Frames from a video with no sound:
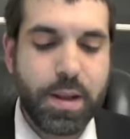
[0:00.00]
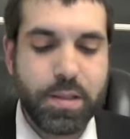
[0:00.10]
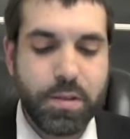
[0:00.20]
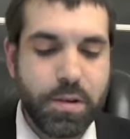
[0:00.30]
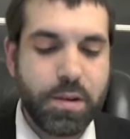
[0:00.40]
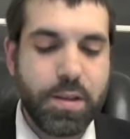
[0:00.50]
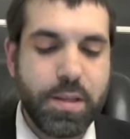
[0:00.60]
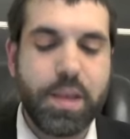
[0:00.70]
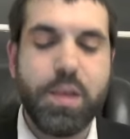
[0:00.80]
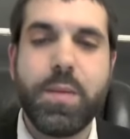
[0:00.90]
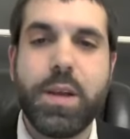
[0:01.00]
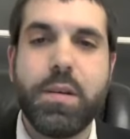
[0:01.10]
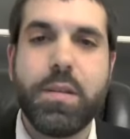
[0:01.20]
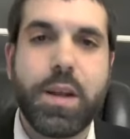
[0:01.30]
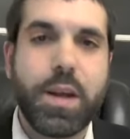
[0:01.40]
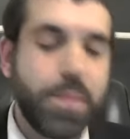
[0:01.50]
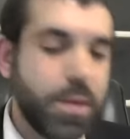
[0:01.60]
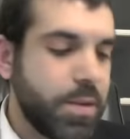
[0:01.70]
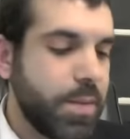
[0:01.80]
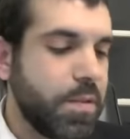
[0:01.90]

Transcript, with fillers: And third, that you may know that I am Hashem.